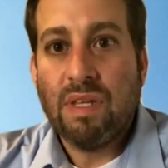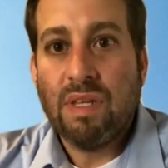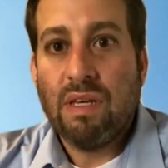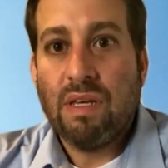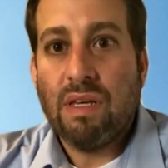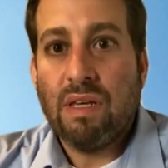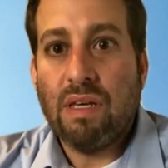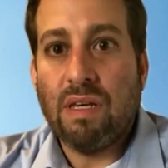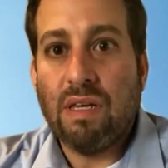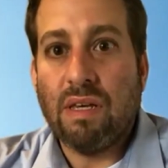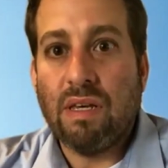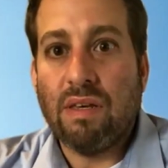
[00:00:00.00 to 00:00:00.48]

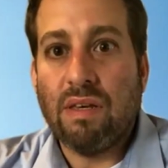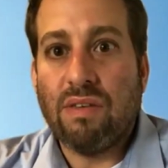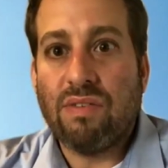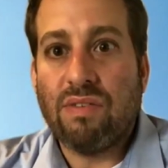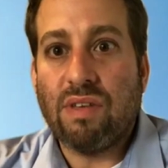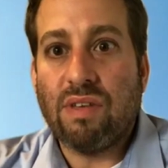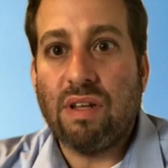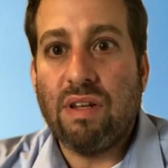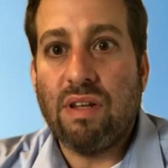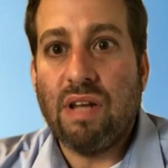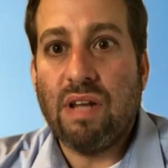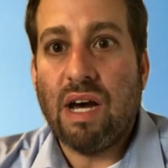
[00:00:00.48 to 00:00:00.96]
is
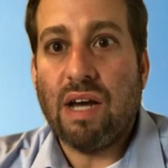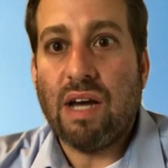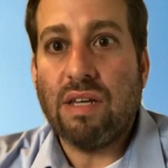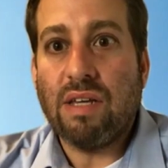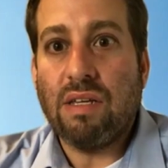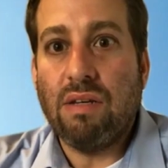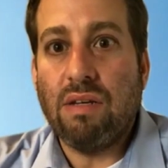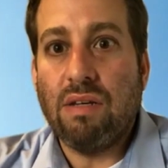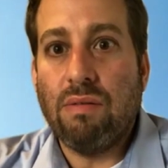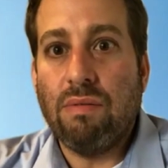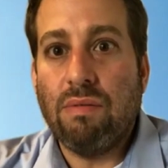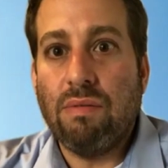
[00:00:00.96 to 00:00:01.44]
not
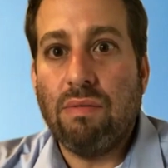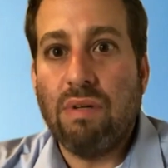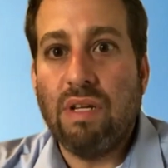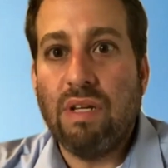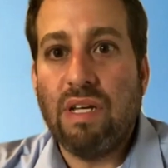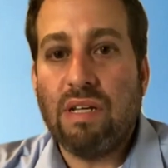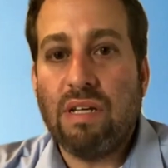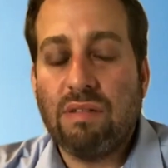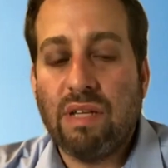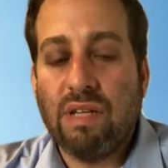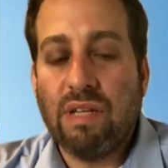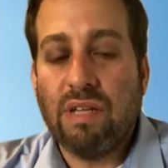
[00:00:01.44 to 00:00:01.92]

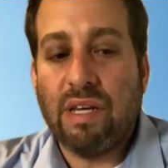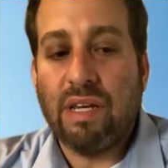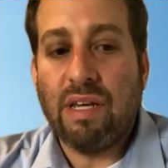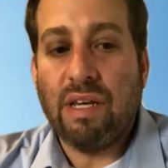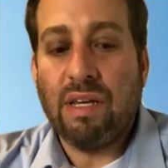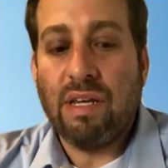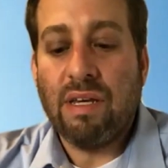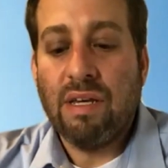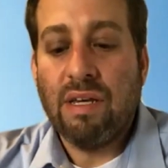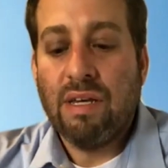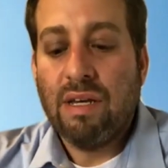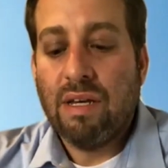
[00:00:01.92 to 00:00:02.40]
uniquely
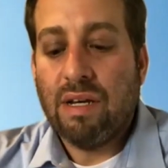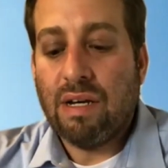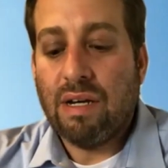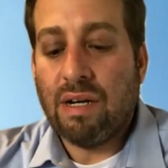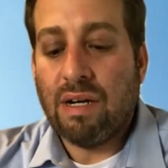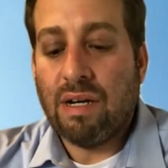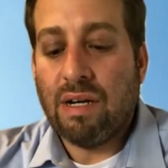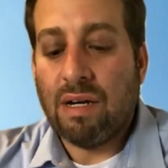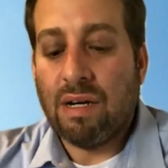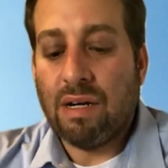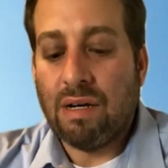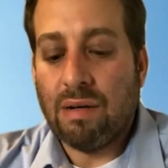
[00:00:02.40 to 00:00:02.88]

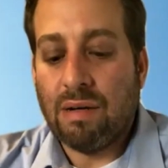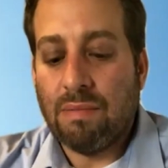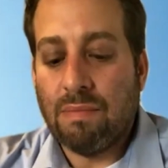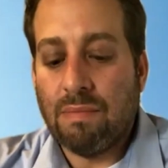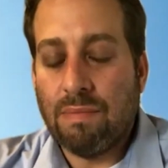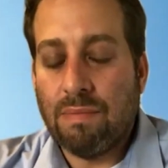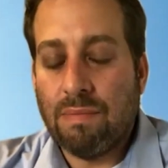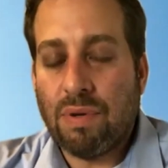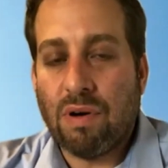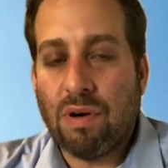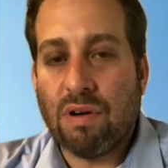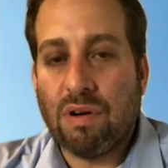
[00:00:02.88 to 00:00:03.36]

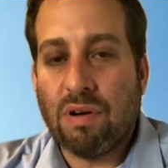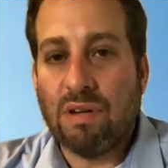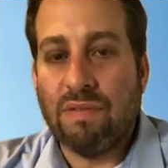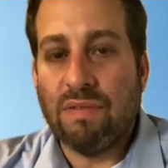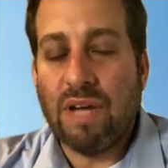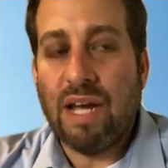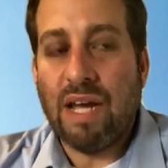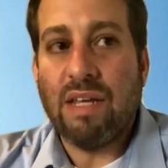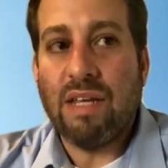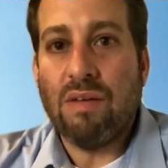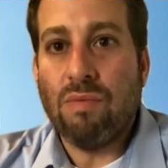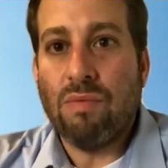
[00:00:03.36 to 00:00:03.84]
part of
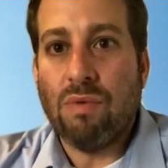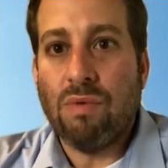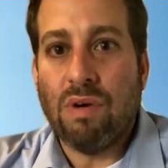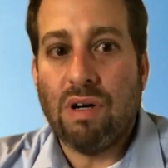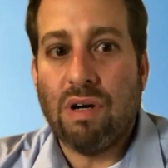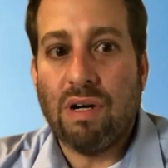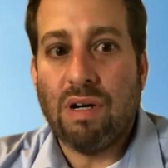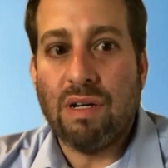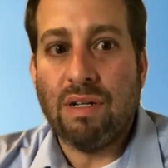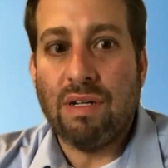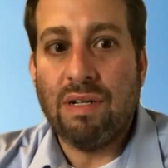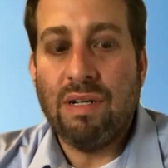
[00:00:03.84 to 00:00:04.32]
any
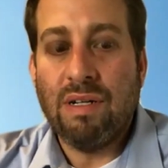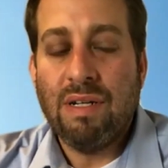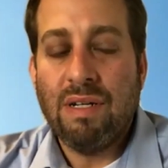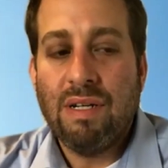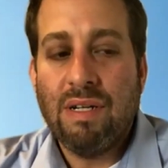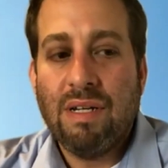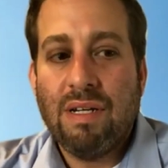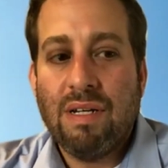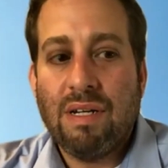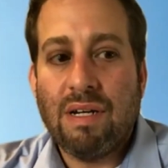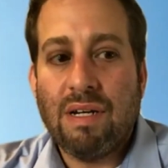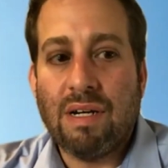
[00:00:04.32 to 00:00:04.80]
one
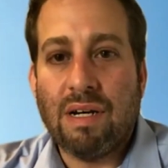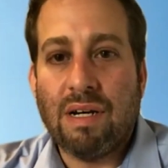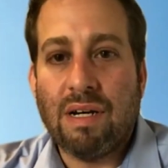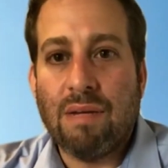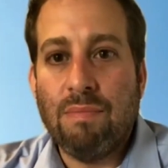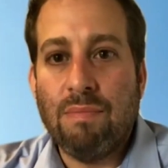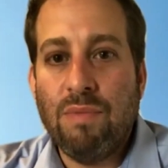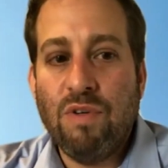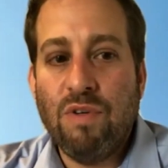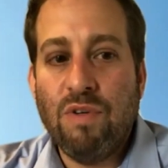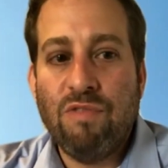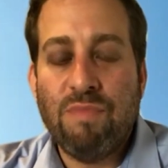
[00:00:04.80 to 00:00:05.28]

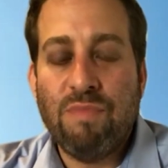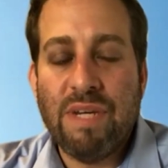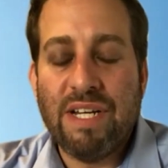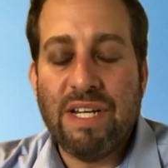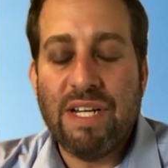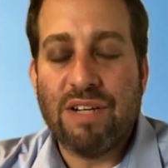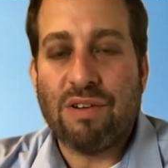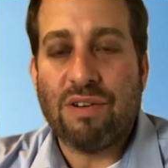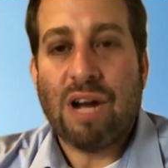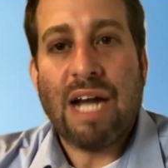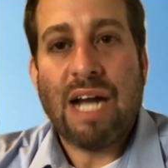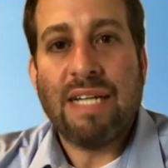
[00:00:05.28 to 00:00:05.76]
movement
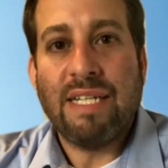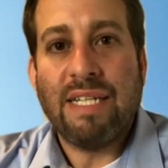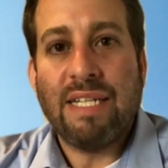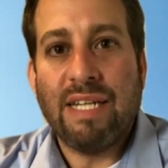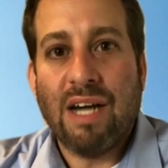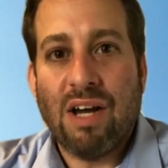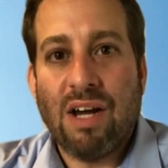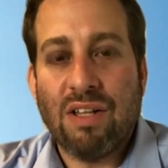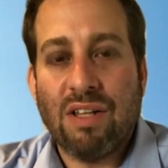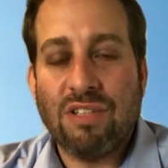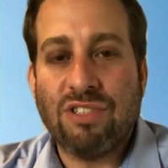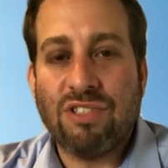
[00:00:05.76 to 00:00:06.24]
or
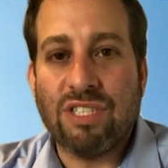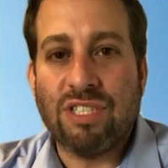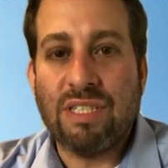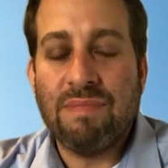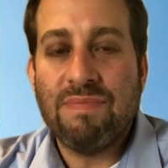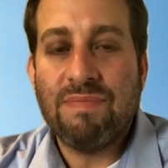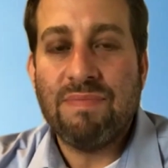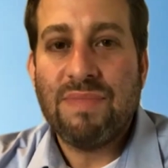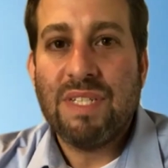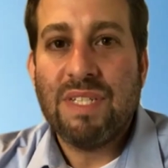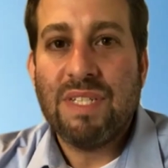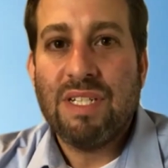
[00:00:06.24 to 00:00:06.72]
ideology,
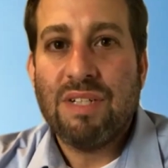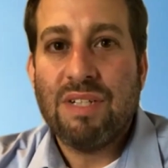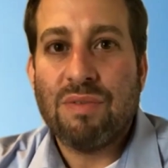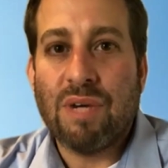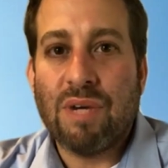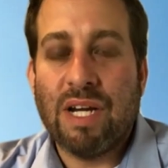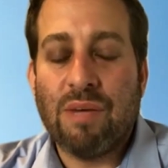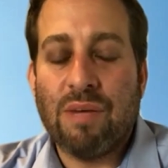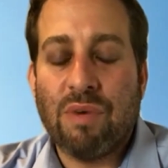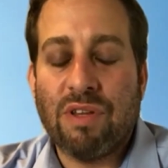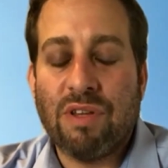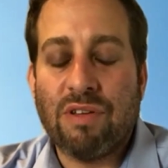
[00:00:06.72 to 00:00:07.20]

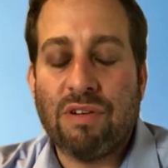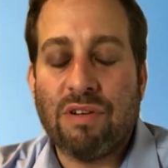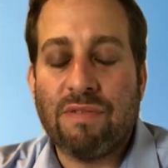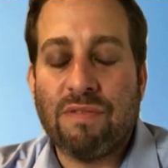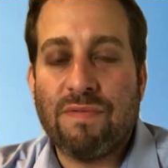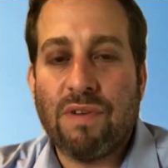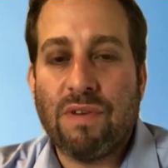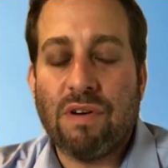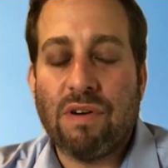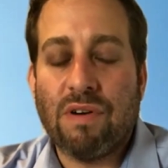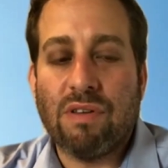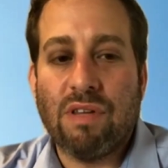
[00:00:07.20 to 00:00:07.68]
right? Whether you're
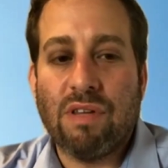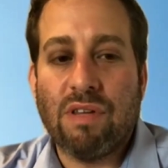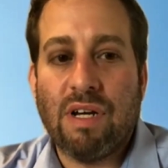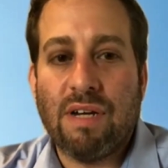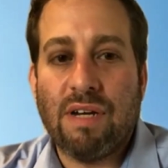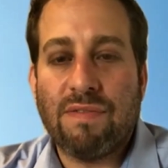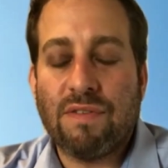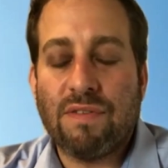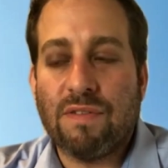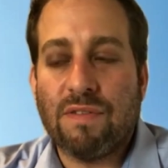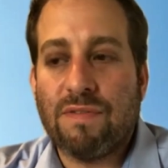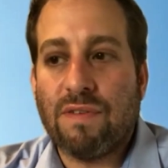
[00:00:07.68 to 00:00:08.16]
far
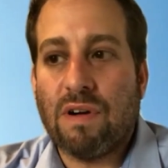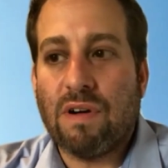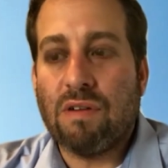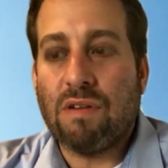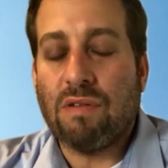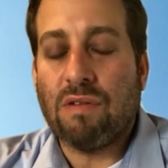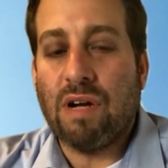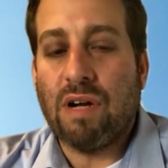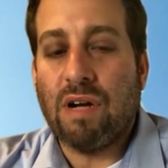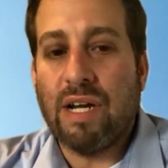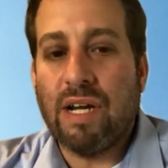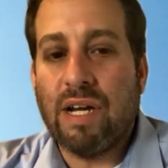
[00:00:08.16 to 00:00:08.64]
left or far
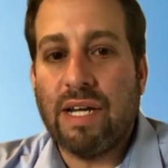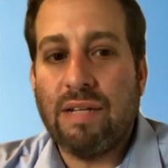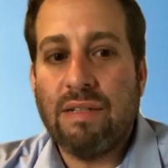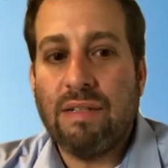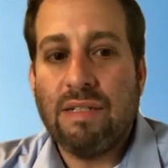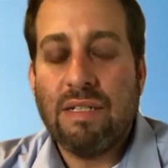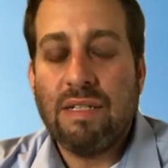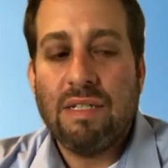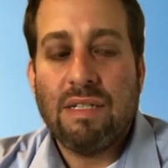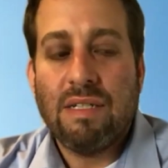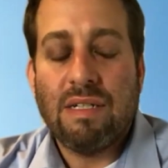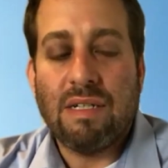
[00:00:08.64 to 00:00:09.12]
right,
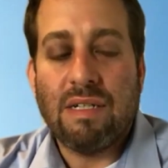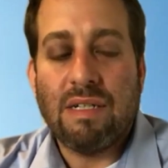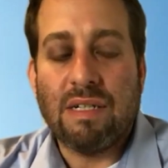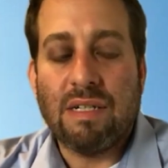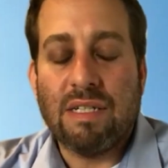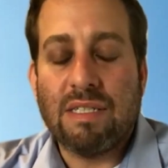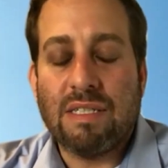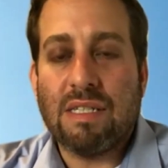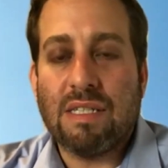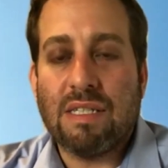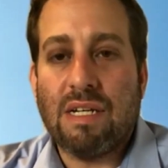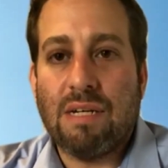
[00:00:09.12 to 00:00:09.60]

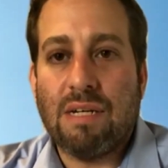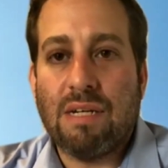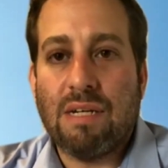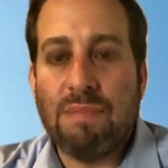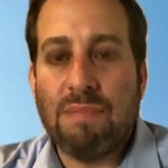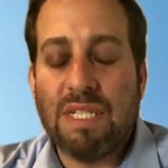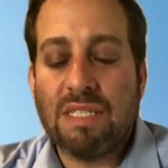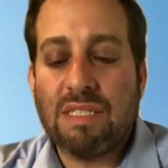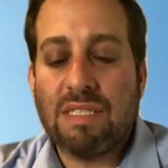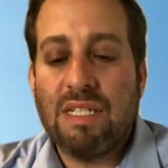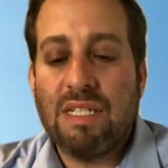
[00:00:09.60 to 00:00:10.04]
Islamist,